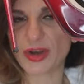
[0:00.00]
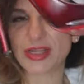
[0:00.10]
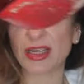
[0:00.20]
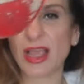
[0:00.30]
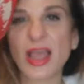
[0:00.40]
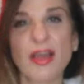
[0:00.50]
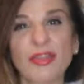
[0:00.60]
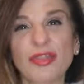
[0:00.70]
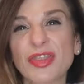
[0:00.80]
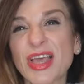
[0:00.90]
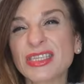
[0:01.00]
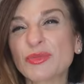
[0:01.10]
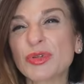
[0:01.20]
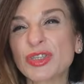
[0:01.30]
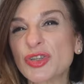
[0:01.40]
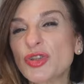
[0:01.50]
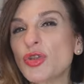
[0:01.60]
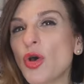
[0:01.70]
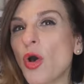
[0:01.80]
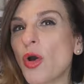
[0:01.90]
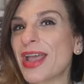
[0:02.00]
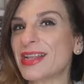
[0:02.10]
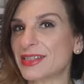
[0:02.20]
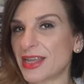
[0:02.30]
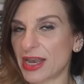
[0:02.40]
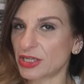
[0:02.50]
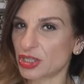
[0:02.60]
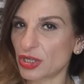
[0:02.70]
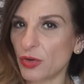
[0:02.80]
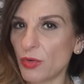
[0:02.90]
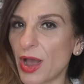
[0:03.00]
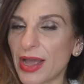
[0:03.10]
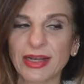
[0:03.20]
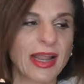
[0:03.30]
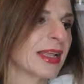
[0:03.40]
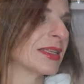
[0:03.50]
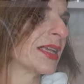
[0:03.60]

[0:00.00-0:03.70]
crazy. This was not intentional, I'd like